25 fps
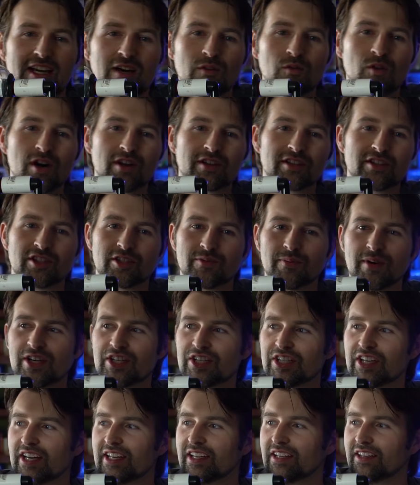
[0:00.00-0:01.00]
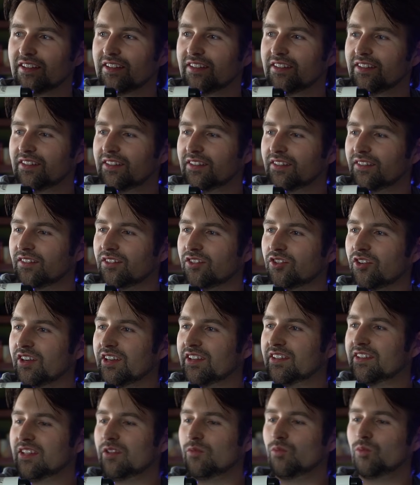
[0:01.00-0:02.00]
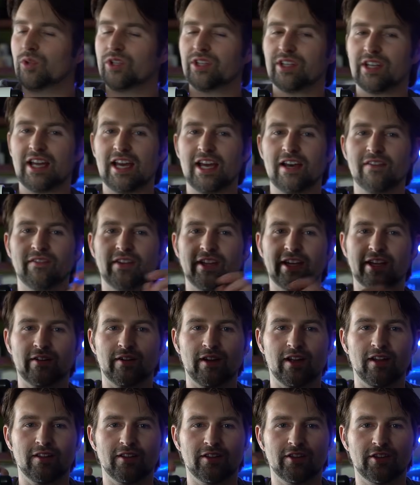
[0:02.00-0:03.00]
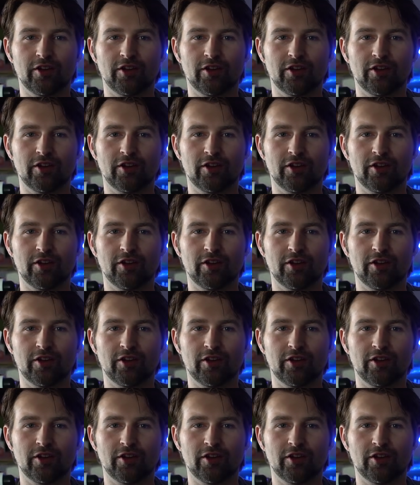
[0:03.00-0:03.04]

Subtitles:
I walked into my shed and tried to see what did I have laying around.